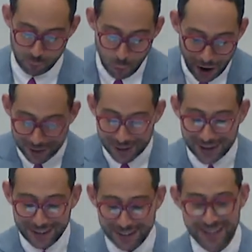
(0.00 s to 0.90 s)
of
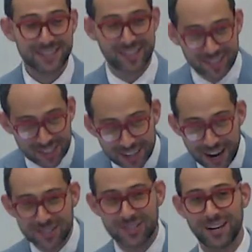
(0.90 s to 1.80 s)
wonder,
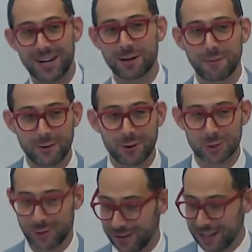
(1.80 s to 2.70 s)
disgust, and
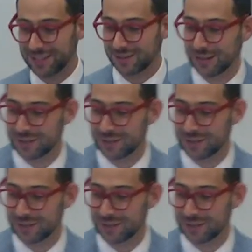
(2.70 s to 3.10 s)
confusion. Or that's